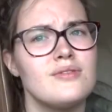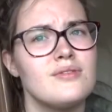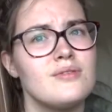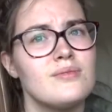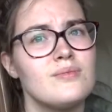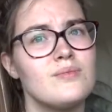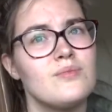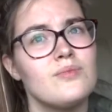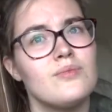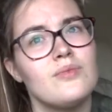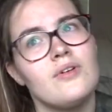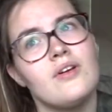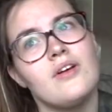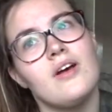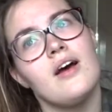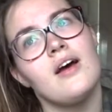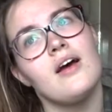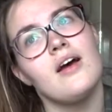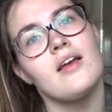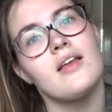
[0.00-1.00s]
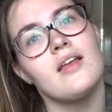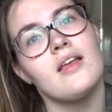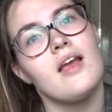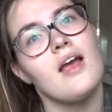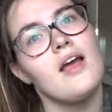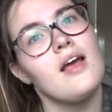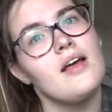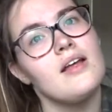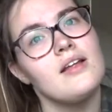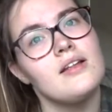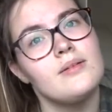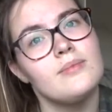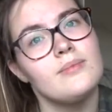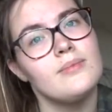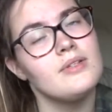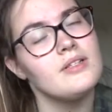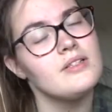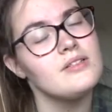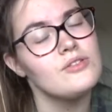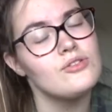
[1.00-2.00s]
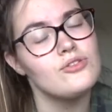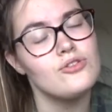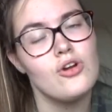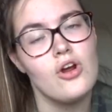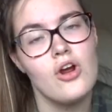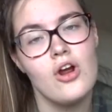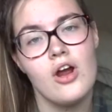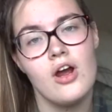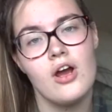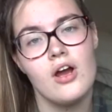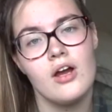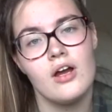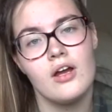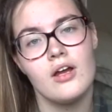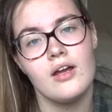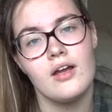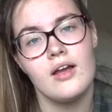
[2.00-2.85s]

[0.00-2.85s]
If I can be strong,